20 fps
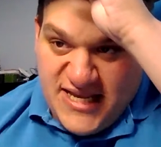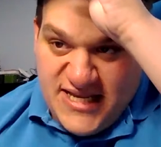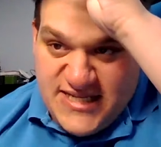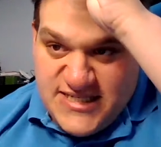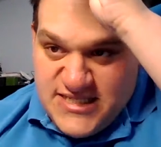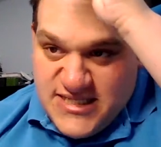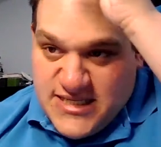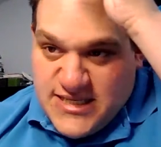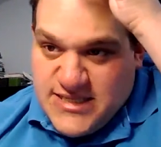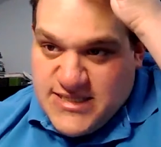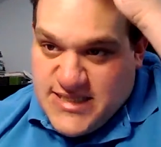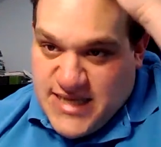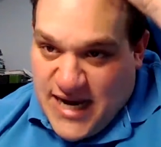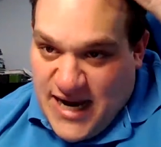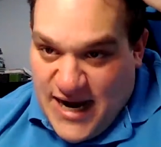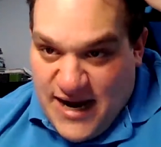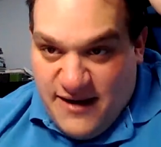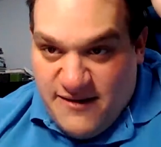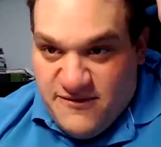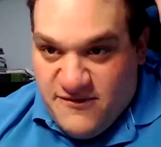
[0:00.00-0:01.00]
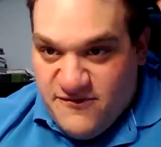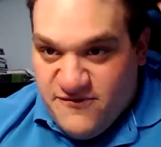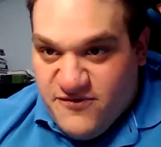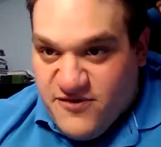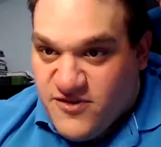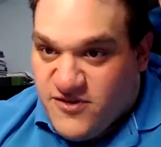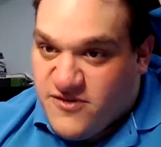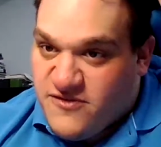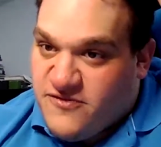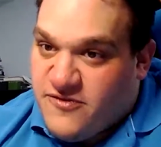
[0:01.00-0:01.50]
is tied
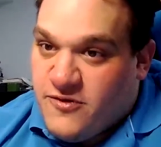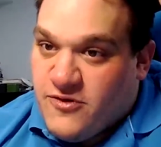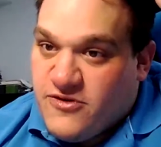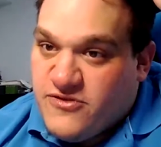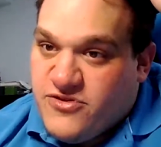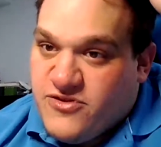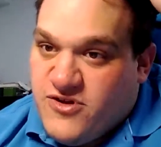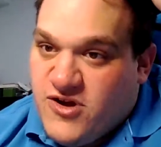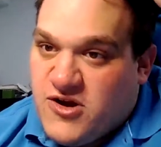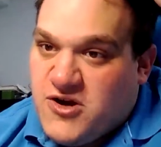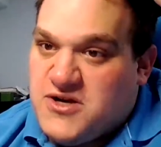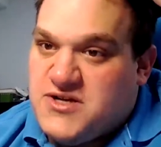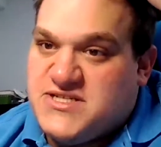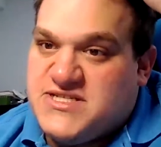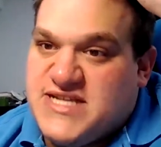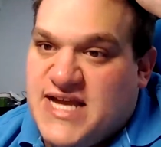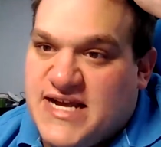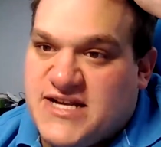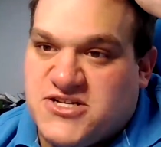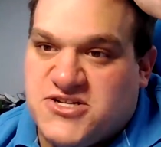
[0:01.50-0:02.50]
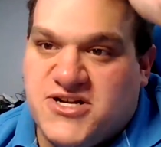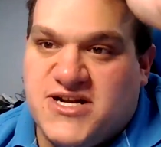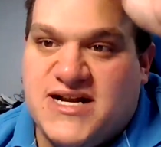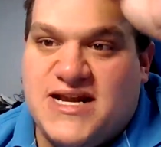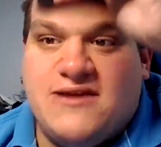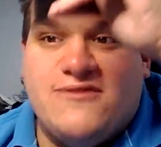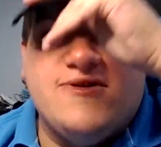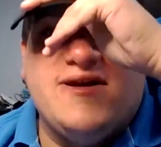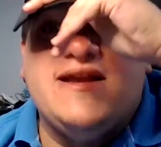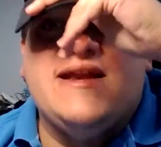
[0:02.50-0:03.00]
for the 4th largest extra
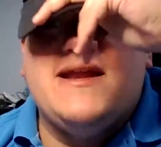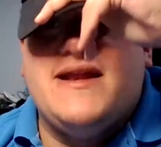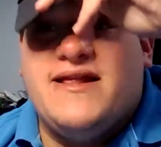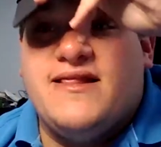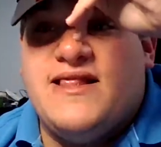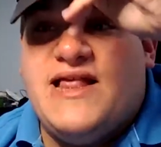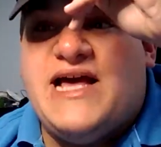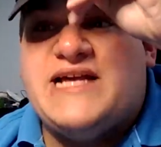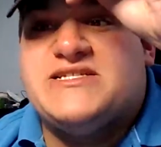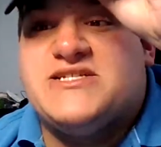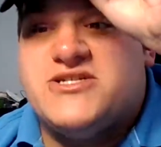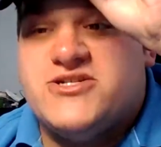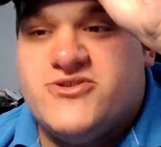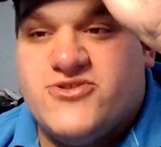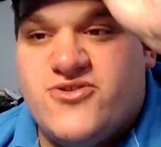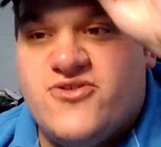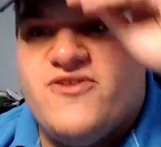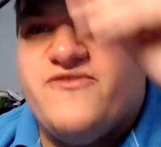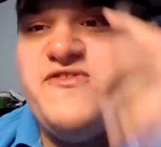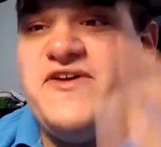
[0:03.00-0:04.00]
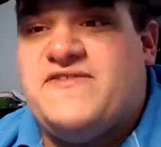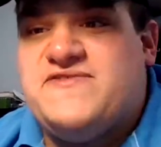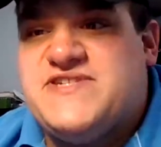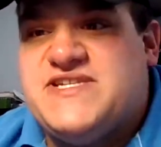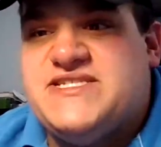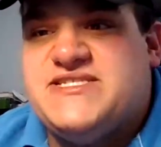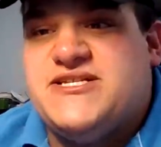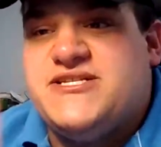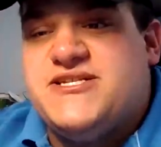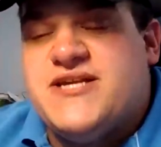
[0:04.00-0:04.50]
inning win in the last 125
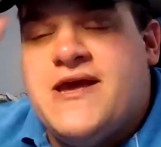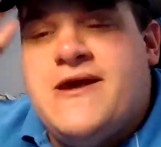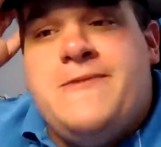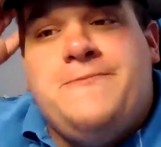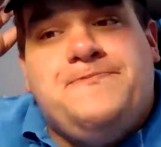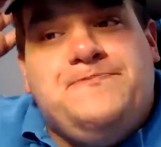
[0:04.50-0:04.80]
seasons,